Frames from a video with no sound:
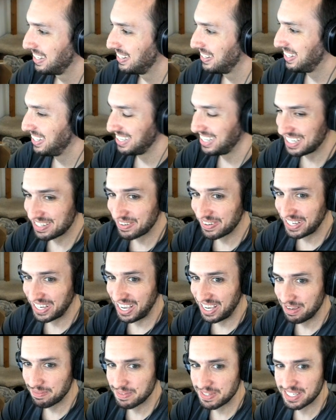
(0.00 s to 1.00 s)
Well, thanks wow. for the
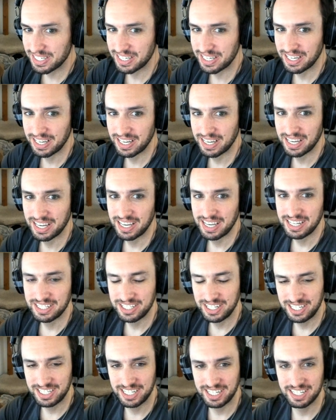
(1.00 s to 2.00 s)
games. G Gs.
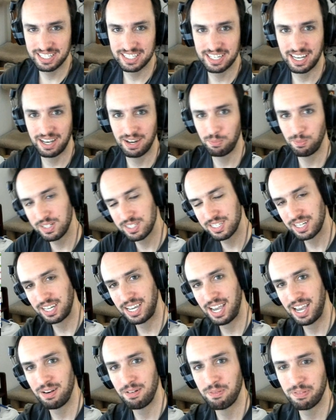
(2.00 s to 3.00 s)
G Gs, and once
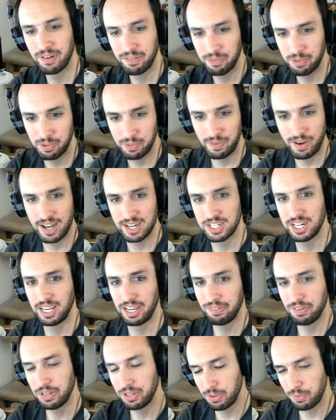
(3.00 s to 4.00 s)
again for everyone watching,
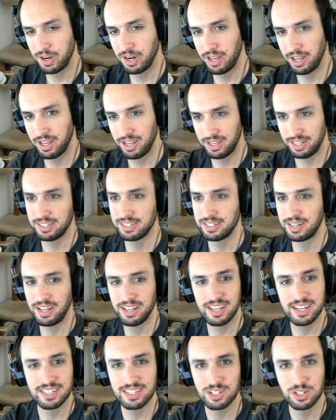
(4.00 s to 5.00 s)
if you do want to install
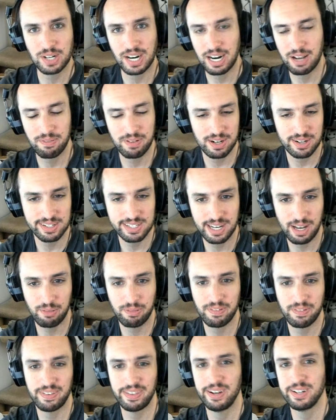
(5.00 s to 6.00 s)
this and try it out for
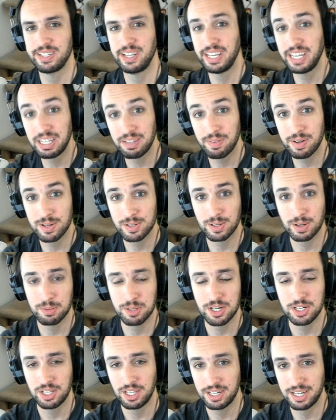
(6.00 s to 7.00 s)
yourself, there's a link in the video
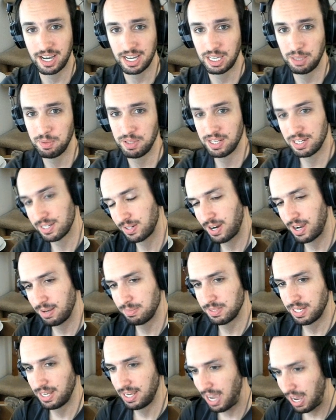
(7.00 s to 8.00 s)
description to the document that
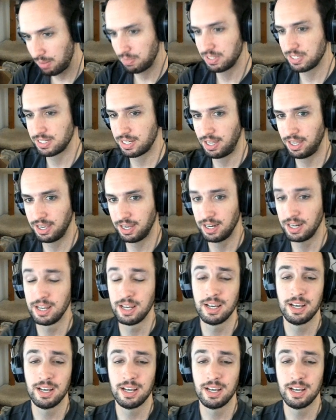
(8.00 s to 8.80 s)
describes how to install it.